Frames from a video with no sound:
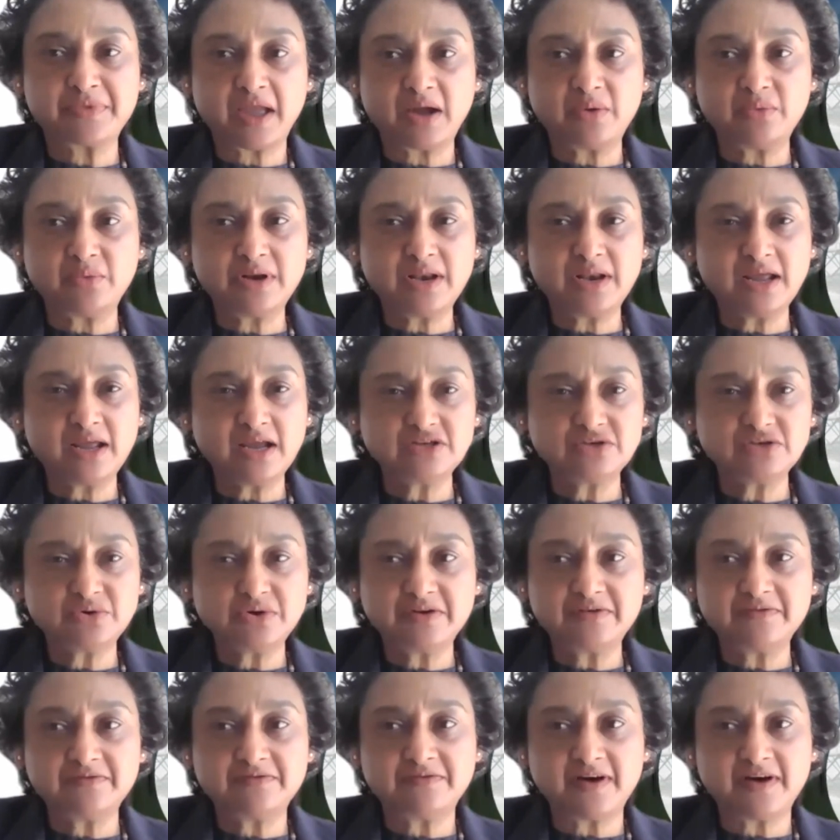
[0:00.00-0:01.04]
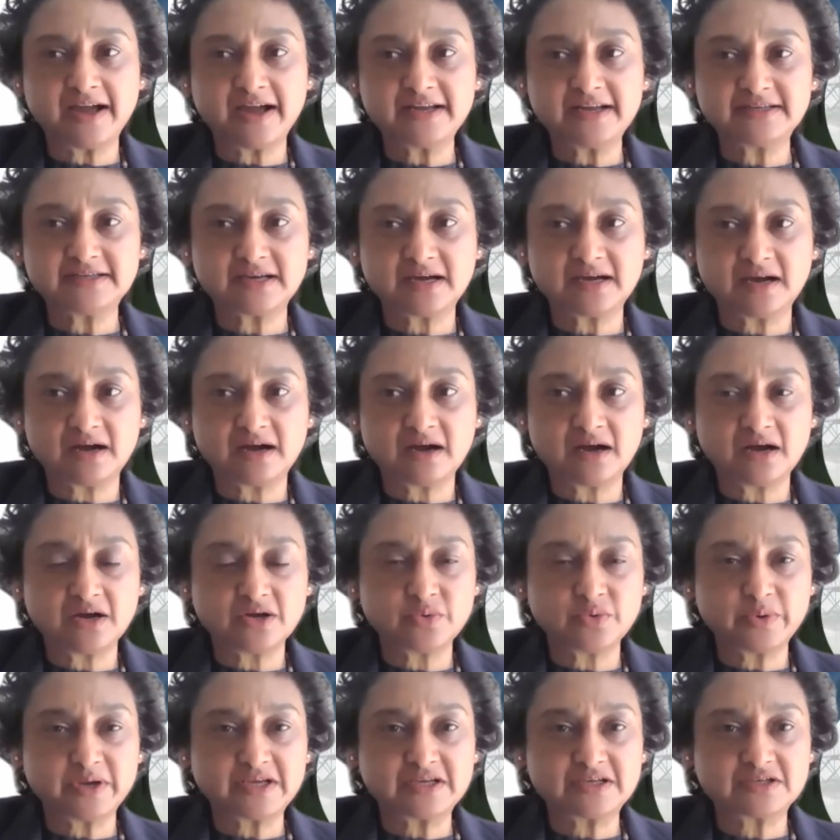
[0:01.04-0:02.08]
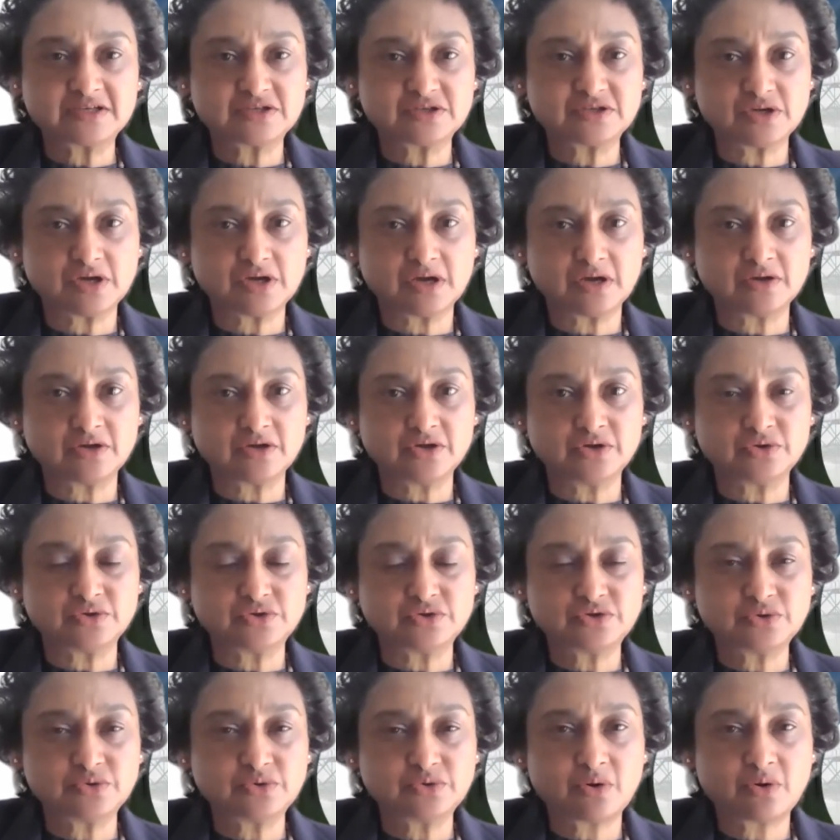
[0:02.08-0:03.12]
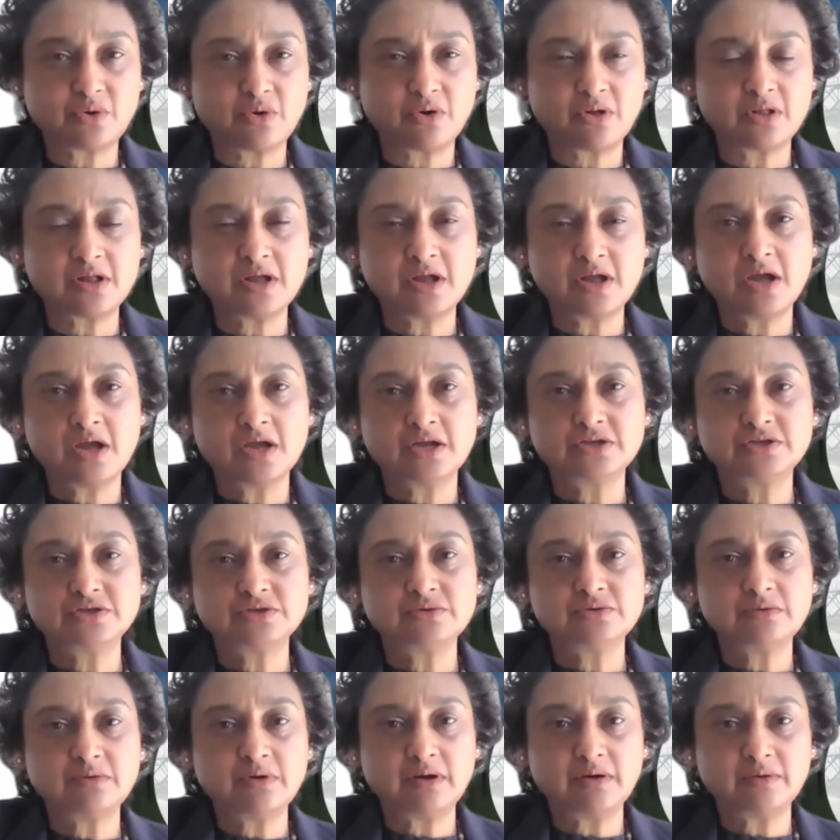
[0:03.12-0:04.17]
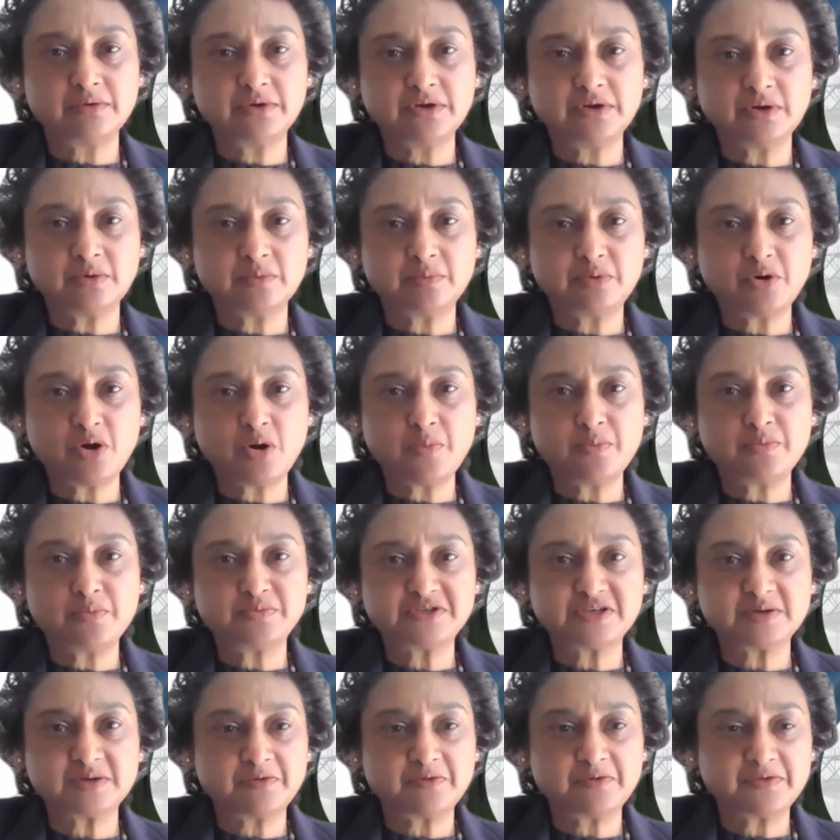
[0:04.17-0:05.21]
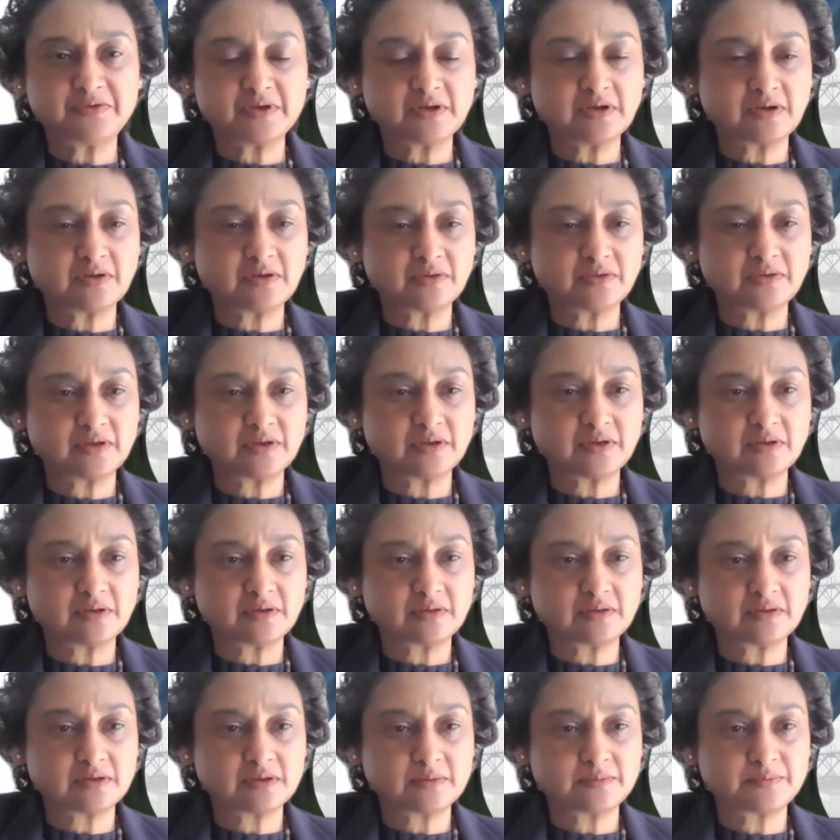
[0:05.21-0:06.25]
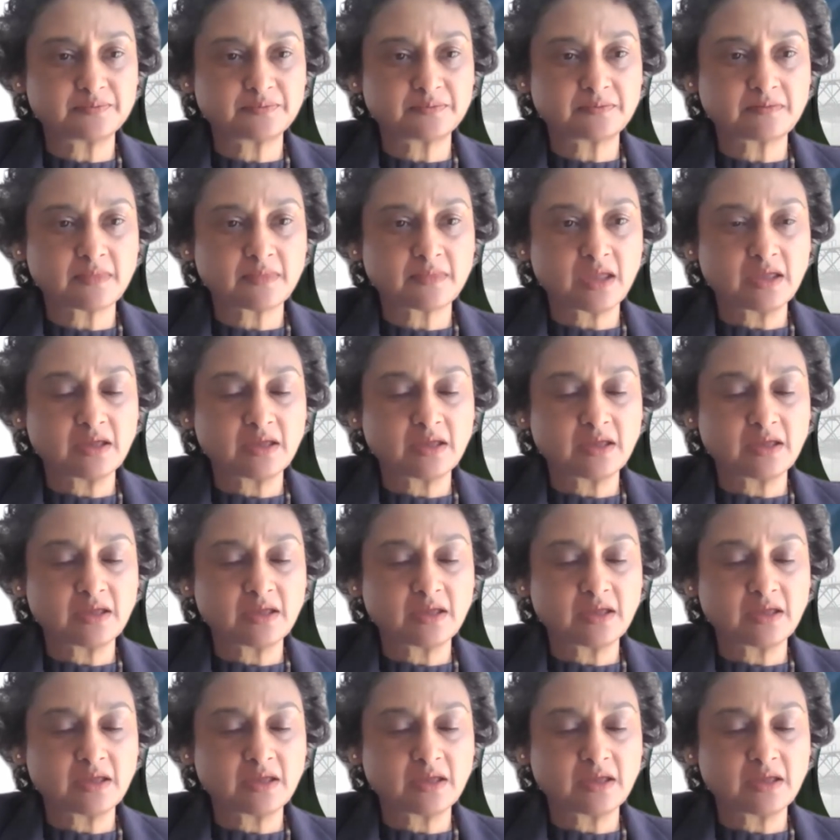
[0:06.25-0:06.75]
I would like to invite Hardwick, to the call to, probe some of the